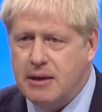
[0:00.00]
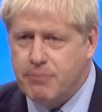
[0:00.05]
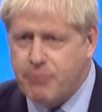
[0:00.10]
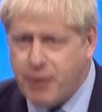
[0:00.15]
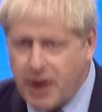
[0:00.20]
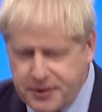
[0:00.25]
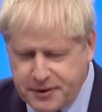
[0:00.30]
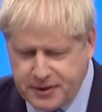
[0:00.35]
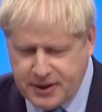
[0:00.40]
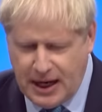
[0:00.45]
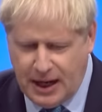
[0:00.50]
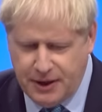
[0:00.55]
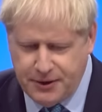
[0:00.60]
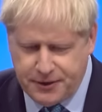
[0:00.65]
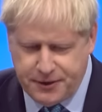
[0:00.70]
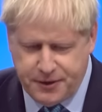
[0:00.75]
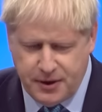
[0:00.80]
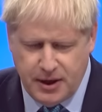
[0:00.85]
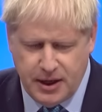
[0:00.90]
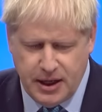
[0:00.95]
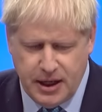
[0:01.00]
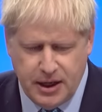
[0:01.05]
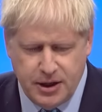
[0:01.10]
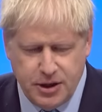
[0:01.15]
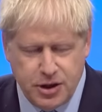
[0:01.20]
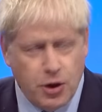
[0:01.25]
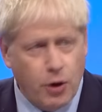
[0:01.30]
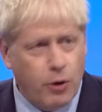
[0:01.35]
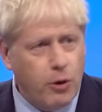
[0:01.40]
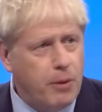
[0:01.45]
breast cancer in
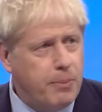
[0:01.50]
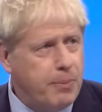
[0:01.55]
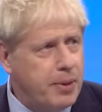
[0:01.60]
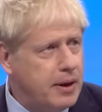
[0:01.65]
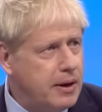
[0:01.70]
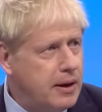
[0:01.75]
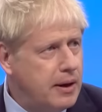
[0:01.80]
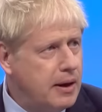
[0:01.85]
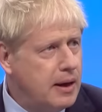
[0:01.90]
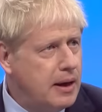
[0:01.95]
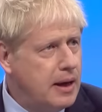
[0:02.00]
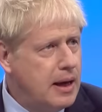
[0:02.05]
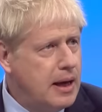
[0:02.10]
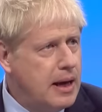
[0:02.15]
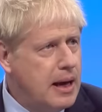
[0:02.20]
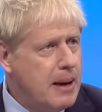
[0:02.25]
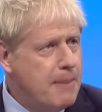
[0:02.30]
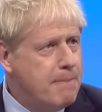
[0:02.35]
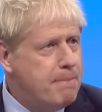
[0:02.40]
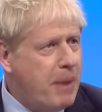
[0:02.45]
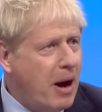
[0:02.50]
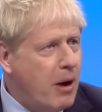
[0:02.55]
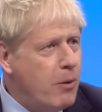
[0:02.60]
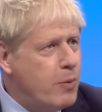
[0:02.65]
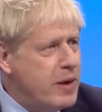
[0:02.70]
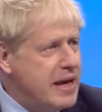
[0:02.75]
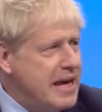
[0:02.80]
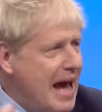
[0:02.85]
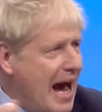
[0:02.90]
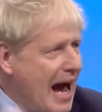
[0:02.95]
Europe, but
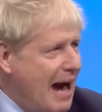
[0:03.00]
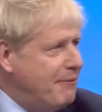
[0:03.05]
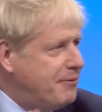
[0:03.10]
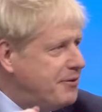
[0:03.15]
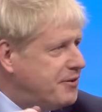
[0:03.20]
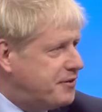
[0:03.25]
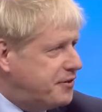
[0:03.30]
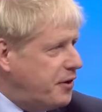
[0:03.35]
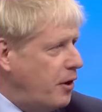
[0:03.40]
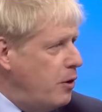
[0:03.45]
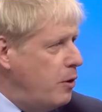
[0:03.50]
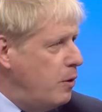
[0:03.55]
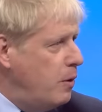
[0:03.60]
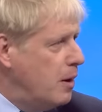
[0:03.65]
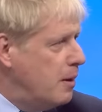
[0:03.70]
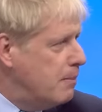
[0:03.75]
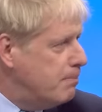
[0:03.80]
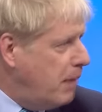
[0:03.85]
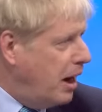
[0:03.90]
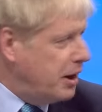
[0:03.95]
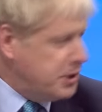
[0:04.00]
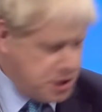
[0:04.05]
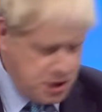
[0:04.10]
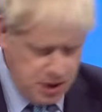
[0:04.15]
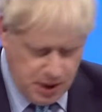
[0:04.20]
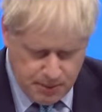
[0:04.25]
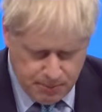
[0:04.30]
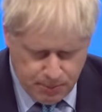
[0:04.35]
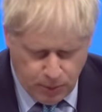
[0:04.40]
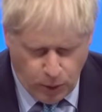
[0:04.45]
we have so much
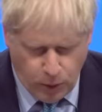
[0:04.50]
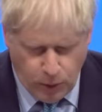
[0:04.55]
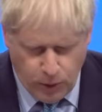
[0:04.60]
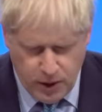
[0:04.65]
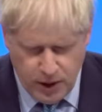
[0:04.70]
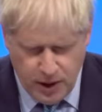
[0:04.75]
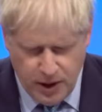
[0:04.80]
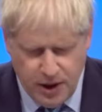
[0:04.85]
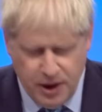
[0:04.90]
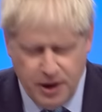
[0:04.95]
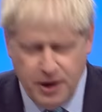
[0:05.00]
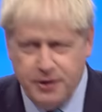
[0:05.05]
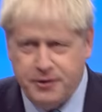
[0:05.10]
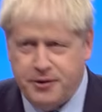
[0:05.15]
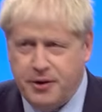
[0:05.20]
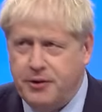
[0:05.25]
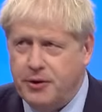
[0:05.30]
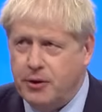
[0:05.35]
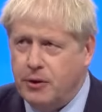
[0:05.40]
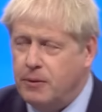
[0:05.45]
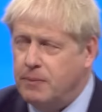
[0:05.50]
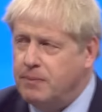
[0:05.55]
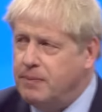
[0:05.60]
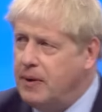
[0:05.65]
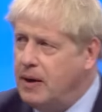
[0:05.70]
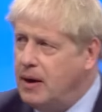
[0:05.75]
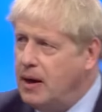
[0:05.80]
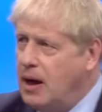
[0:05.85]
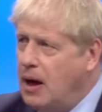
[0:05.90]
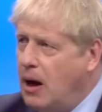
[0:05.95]
more to do.
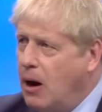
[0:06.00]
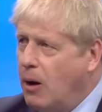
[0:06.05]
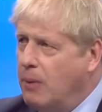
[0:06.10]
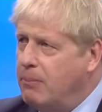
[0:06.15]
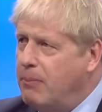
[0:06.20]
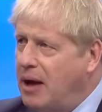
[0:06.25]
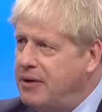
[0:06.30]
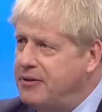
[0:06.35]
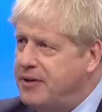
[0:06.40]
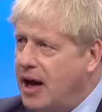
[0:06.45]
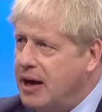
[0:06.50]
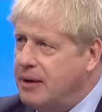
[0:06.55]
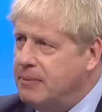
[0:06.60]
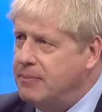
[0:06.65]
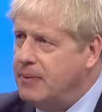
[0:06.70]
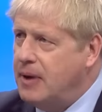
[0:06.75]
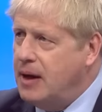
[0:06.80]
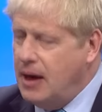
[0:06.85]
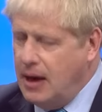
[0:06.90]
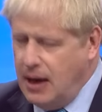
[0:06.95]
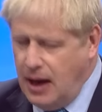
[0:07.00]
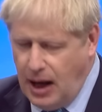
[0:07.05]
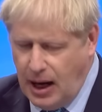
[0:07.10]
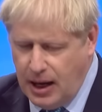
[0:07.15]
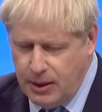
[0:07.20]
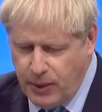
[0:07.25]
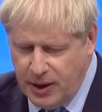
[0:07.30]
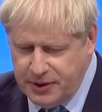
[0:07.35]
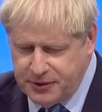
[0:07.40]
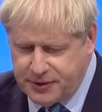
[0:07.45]
On Monday, I
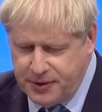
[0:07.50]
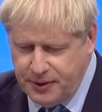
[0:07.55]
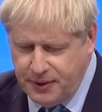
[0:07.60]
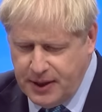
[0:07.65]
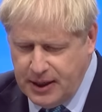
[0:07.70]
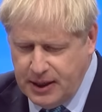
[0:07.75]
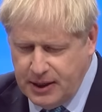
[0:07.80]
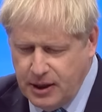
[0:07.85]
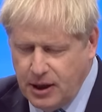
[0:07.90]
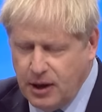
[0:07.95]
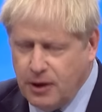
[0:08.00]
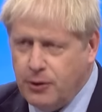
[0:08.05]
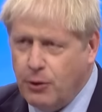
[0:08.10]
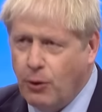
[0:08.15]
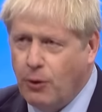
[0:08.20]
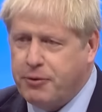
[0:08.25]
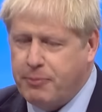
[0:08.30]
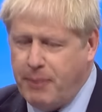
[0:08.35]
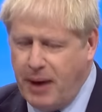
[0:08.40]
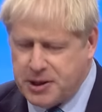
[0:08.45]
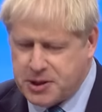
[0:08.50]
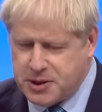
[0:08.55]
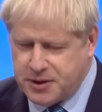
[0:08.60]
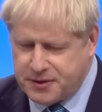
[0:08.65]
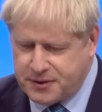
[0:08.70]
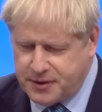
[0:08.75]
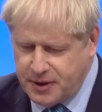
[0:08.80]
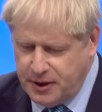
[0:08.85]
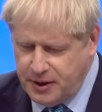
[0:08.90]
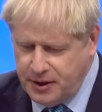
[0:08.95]
went to the North
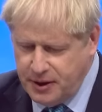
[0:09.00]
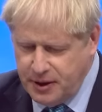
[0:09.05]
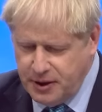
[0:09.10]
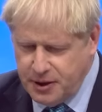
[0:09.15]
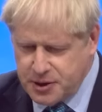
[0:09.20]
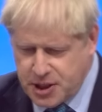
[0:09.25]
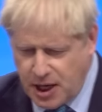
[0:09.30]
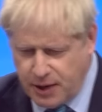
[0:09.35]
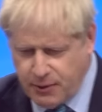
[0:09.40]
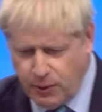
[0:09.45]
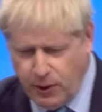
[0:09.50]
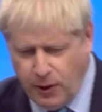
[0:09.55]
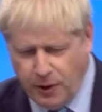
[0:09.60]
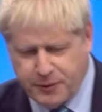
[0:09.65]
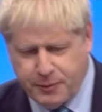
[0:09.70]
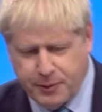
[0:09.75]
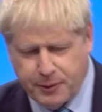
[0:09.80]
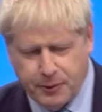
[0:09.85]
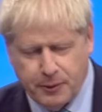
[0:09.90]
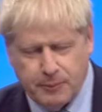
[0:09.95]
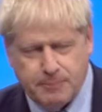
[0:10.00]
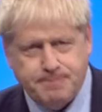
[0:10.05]
Manchester General Hospital,